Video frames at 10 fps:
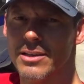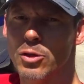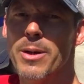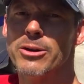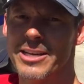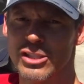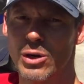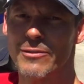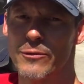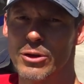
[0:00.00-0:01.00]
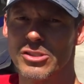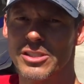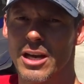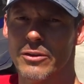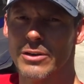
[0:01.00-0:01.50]
You better test drive it for
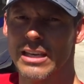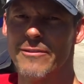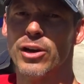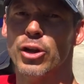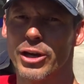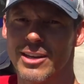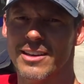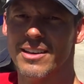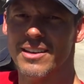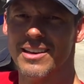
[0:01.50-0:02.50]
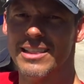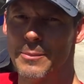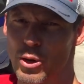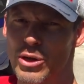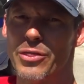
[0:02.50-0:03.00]
yourself. Give it a look.
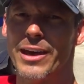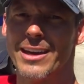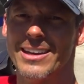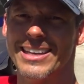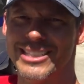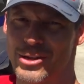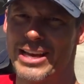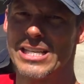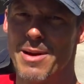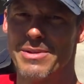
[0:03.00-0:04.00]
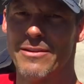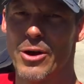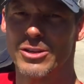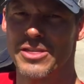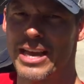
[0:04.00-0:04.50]
Let me know what you think. Until next time, I'm Dave
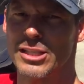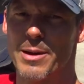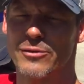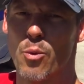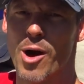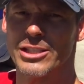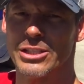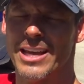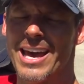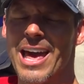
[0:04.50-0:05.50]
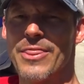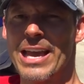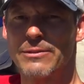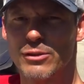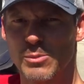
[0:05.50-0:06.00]
Erickson. Thanks so much for watching.
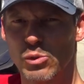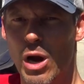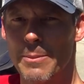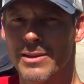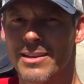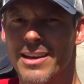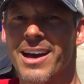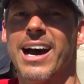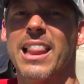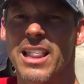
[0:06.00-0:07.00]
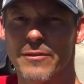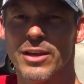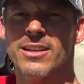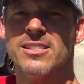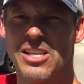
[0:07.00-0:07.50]
Thanks for subscribing. I love
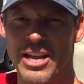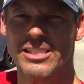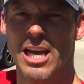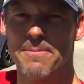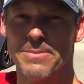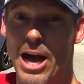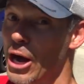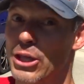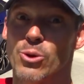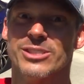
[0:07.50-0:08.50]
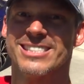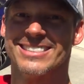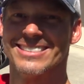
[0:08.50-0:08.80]
you. See you next time. Adios.